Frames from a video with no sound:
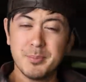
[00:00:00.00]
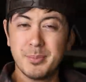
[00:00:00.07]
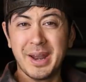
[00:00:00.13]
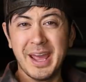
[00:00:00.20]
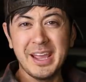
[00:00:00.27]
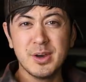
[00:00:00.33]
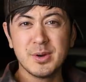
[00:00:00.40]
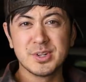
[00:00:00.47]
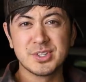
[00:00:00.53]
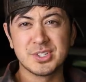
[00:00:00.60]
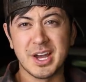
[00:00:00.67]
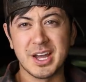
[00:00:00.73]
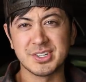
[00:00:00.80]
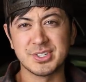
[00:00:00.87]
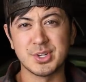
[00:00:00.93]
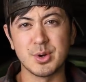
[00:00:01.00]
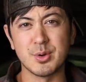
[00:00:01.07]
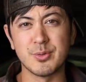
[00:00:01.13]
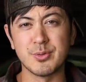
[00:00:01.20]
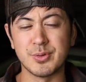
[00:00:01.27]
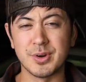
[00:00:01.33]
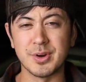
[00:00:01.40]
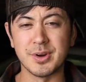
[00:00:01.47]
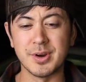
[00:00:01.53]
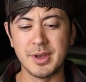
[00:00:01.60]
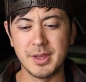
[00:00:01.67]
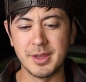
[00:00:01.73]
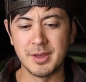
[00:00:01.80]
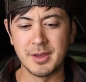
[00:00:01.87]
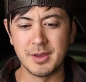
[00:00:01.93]
But I go to SHOT Show
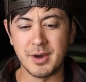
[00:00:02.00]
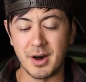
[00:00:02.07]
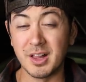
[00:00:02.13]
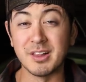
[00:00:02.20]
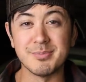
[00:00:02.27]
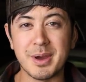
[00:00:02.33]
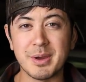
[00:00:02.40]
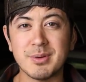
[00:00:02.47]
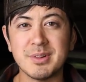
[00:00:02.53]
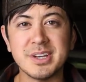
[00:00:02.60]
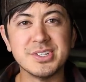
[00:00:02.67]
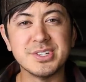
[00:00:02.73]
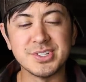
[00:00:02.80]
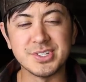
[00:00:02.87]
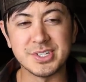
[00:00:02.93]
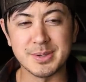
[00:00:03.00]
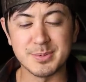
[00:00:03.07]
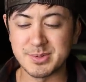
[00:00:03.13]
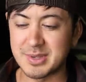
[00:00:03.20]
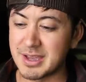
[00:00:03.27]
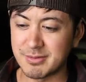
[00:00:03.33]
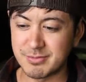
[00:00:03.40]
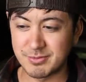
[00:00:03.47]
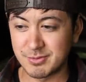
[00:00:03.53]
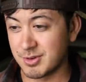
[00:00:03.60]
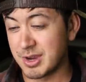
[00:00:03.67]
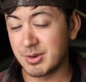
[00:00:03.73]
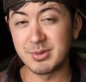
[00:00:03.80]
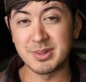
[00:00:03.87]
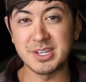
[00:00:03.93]
for all of my relationships. I have
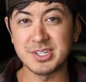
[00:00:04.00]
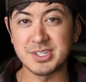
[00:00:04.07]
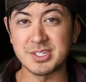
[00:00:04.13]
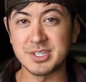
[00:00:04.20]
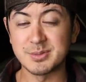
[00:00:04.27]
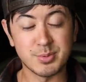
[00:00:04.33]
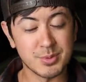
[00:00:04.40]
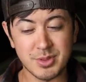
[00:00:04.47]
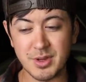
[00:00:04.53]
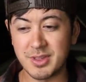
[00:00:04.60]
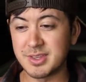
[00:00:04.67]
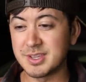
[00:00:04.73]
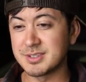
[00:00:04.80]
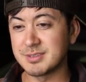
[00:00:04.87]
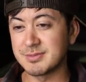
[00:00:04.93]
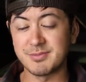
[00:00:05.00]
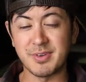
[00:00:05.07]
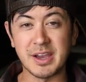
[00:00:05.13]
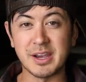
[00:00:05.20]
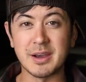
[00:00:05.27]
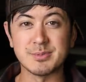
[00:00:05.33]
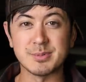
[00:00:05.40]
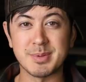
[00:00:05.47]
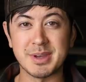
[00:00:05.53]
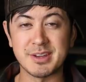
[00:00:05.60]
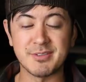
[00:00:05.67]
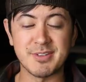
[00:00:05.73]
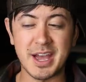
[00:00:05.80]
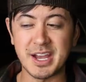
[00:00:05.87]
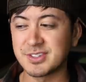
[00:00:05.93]
great relationships with all these firearms
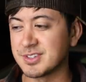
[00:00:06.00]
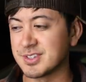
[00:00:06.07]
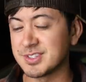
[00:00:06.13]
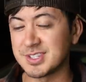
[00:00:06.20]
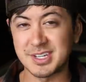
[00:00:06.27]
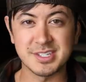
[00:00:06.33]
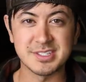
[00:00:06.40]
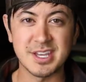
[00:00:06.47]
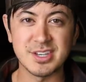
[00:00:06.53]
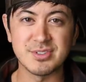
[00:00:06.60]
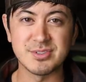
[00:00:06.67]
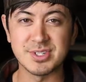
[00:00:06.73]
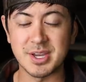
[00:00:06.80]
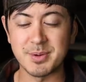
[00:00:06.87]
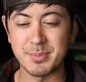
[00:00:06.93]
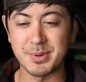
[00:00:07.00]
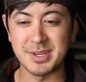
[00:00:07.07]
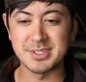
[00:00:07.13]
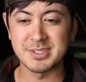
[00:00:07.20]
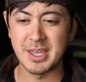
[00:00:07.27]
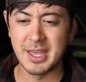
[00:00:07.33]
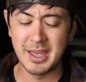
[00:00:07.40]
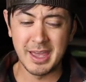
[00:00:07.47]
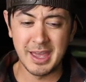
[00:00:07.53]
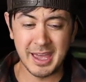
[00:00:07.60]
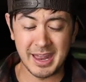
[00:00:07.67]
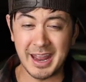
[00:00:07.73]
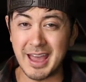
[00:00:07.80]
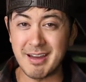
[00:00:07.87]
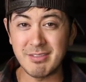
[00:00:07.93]
manufacturers and accessories companies.
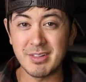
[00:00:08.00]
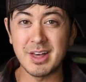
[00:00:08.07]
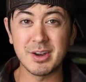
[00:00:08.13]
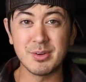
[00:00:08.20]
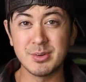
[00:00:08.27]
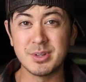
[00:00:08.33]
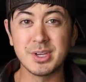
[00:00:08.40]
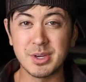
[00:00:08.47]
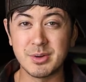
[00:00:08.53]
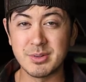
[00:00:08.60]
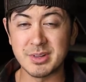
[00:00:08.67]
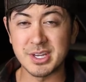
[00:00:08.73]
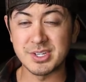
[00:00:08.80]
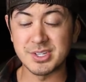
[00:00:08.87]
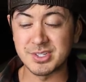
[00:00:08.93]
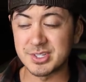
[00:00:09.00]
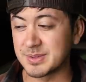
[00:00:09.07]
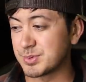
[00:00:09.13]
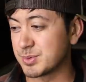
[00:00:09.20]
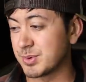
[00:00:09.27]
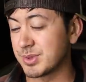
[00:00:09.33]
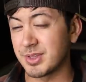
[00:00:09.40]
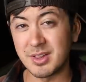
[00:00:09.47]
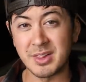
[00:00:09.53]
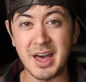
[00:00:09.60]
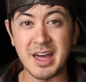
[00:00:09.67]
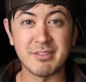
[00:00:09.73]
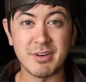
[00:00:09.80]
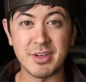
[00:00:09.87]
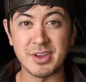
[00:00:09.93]
And I have a lot of really good relationships with a
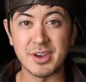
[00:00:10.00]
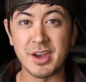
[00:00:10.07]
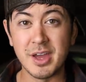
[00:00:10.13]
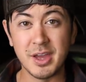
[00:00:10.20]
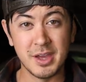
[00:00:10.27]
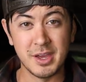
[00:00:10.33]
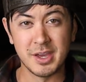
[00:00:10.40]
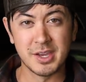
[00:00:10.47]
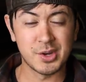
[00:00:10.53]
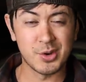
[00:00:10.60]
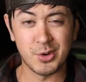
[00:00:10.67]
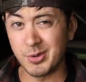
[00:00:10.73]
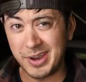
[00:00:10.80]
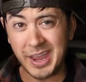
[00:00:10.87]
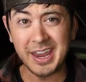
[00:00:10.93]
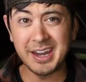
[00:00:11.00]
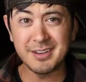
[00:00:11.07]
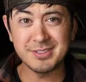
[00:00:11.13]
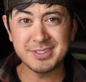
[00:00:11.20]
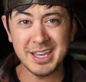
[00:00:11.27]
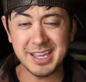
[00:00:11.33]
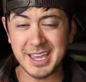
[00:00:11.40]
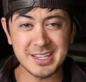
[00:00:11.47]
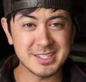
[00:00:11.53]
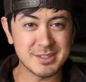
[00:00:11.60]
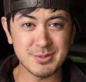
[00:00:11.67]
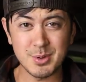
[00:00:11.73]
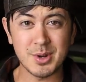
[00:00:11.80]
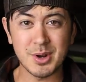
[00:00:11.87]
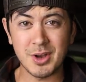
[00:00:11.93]
lot of other creatives, I guess,
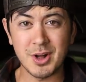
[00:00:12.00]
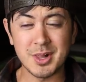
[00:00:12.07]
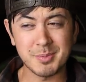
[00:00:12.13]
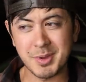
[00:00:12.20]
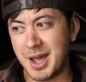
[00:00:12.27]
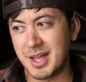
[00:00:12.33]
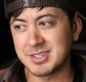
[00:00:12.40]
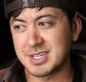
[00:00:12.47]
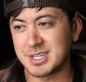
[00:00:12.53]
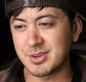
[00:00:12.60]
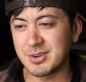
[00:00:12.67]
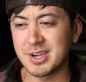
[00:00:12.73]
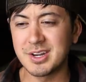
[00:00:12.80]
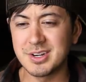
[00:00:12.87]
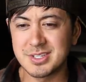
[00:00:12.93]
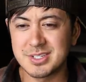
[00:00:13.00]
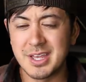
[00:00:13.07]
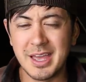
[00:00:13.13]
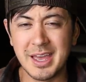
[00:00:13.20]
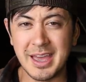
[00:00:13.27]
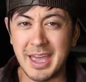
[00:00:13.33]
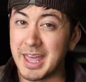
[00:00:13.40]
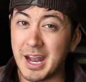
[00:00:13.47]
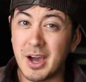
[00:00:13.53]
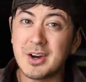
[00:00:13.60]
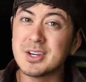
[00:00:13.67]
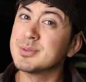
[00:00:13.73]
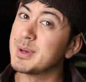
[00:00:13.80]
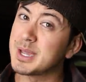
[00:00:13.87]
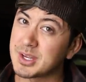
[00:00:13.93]
if you want to call them content creators. And I
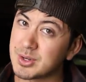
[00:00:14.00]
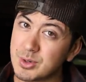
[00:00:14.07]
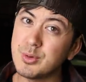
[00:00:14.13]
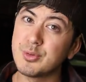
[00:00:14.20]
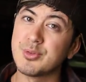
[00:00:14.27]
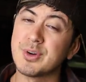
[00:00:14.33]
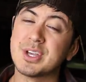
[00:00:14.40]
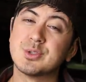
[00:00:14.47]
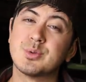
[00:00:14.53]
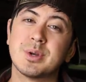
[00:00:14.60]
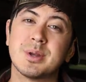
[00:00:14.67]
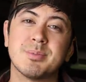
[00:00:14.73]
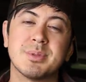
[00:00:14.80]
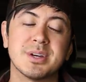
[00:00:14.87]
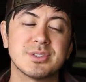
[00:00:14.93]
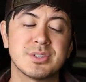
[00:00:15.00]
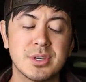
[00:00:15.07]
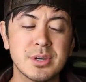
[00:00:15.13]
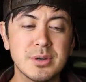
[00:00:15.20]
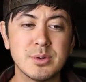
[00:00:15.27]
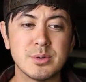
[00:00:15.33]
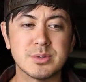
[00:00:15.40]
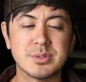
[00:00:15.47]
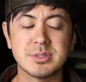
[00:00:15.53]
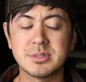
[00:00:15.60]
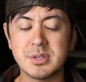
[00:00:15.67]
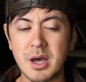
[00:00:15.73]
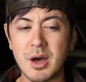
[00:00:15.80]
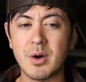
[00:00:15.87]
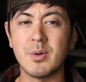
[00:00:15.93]
always make new friends when I'm there too.
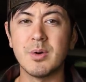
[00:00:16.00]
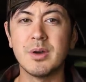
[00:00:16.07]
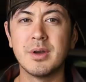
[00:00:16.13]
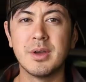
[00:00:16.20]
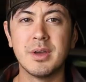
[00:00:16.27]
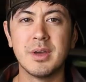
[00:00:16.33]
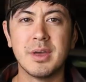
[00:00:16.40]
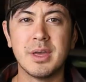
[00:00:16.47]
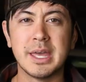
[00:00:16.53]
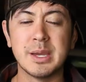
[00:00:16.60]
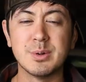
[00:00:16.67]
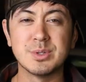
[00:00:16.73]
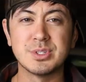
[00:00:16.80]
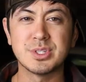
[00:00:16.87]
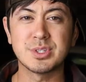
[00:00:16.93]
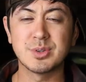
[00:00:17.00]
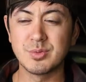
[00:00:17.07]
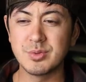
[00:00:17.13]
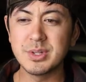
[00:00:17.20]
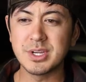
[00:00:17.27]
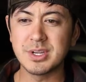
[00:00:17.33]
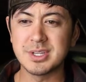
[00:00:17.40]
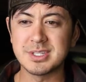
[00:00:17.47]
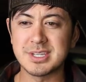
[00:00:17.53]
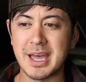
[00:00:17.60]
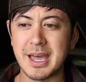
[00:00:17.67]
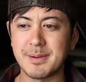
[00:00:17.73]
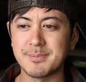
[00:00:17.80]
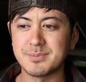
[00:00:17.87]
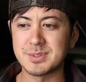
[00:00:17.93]
So it was just a really good
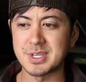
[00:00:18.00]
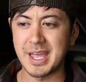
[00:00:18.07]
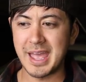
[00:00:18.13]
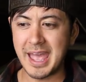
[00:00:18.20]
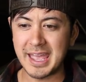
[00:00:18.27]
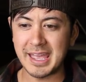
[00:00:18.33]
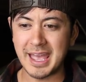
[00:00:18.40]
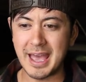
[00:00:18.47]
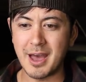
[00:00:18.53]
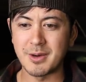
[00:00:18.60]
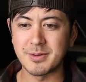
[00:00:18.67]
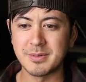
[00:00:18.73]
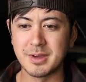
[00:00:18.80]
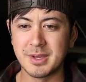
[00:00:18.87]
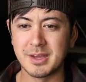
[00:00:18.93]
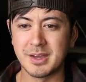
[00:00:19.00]
time to hang out.